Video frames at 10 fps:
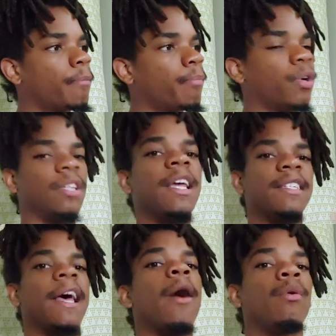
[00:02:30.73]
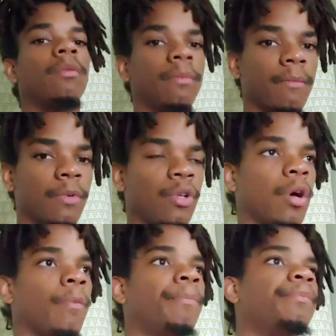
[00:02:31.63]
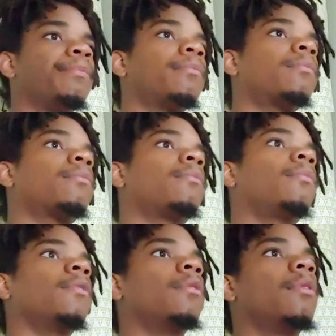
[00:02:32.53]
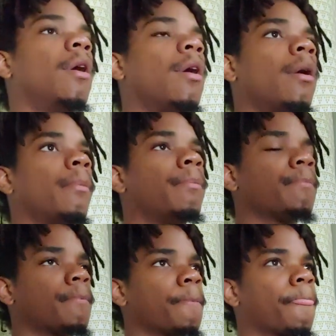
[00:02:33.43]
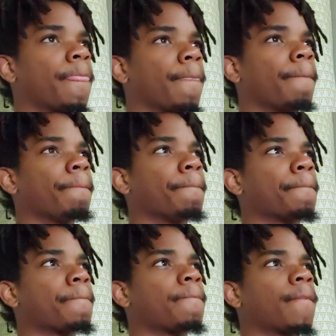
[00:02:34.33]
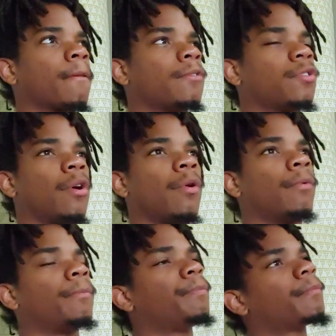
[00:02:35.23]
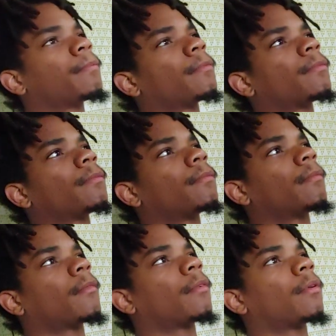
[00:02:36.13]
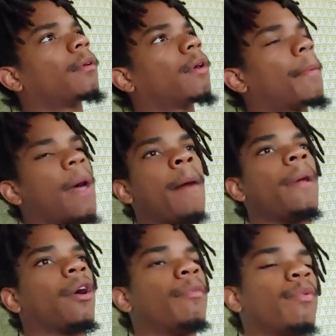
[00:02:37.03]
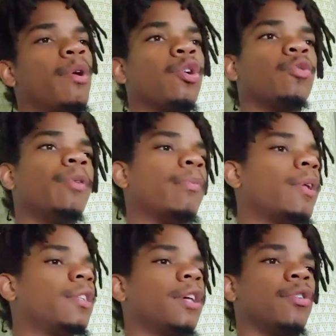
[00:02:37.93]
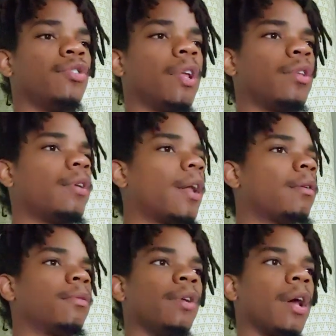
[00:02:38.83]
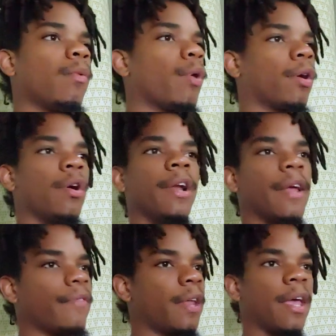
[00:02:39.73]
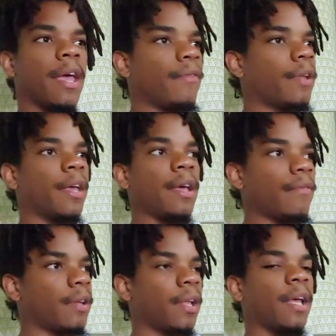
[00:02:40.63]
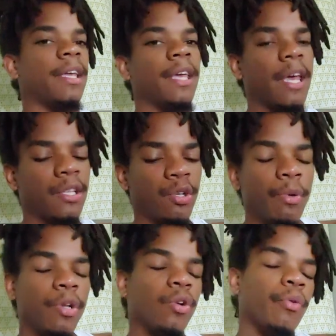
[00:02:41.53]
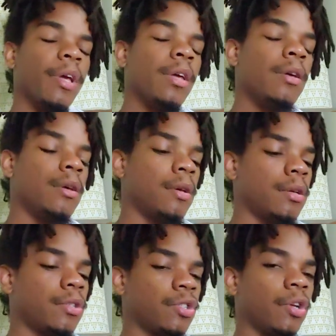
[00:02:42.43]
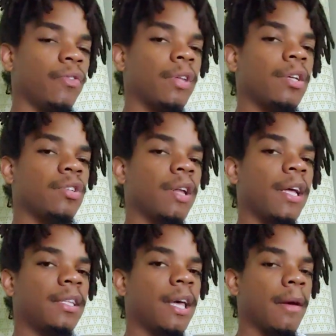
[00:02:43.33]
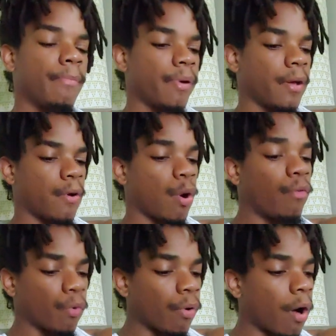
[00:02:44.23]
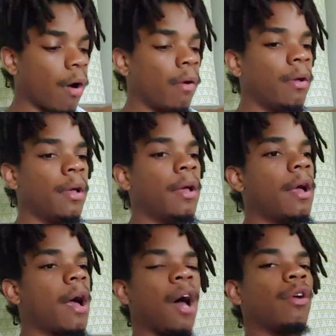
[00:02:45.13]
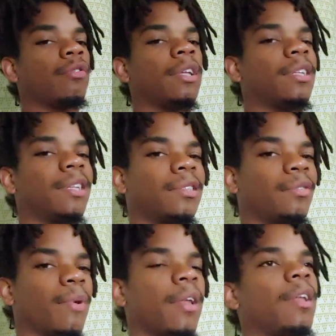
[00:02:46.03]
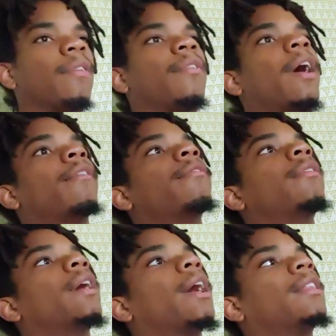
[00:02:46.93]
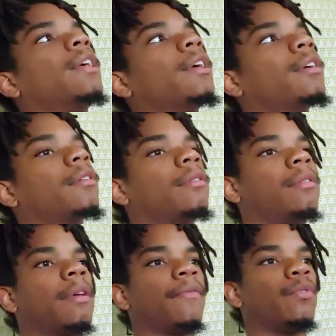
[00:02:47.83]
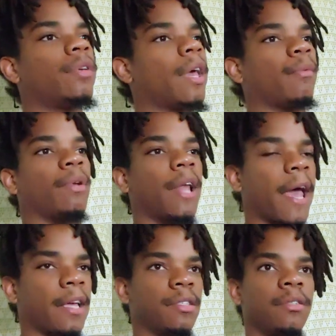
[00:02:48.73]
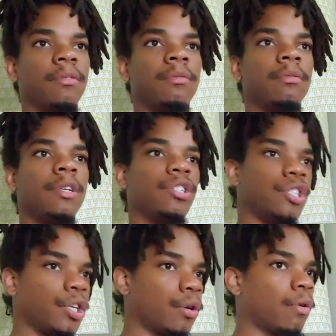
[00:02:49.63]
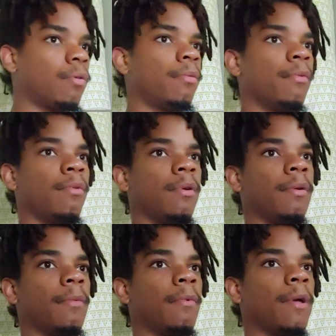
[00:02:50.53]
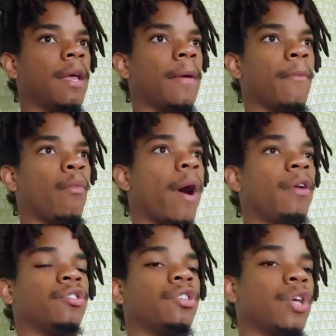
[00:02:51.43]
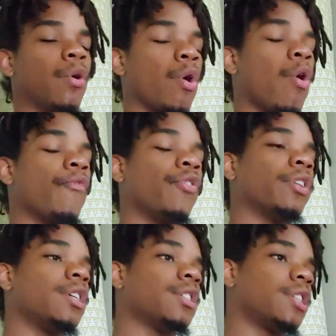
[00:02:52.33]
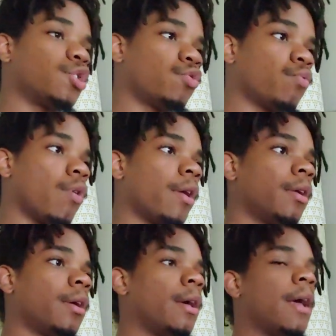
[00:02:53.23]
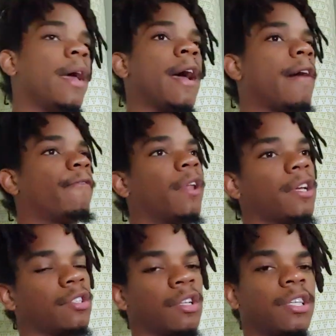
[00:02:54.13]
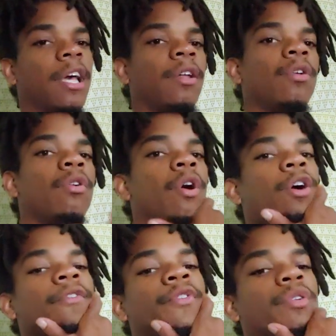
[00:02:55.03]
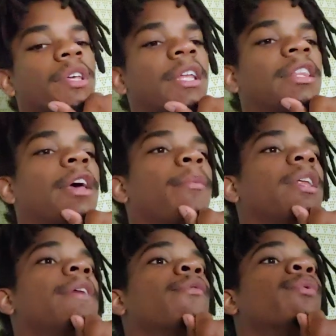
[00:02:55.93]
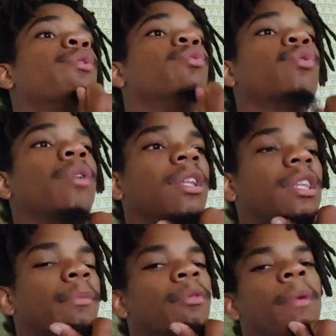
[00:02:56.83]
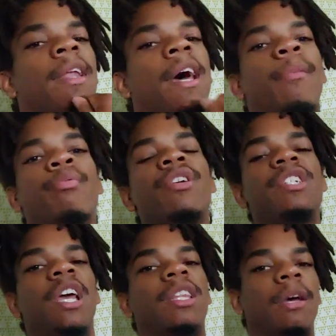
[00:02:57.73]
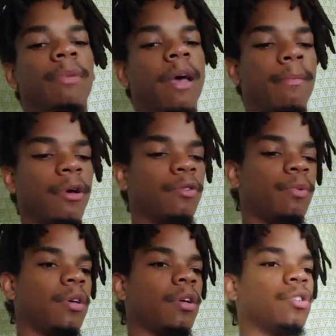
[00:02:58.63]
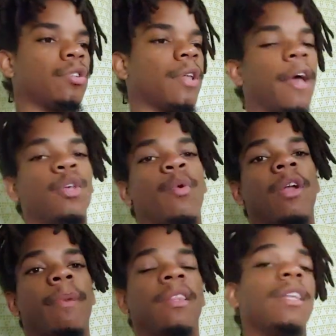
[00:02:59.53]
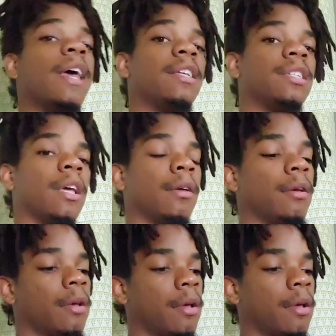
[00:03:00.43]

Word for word: put things out, you know. Um so I'm I'm not going to be one of those people that tells you like you got to you got to work on it every day, every day, every day. Like yeah, to a degree, certain things are like that, but overall, I don't think that that's the way to live life. Like I think if you can't relax and chill while still going for the things that you want, I feel like it's going to take a little longer for you to get them. And even when you do get them, you might not appreciate them that much because now you're worried about the next thing,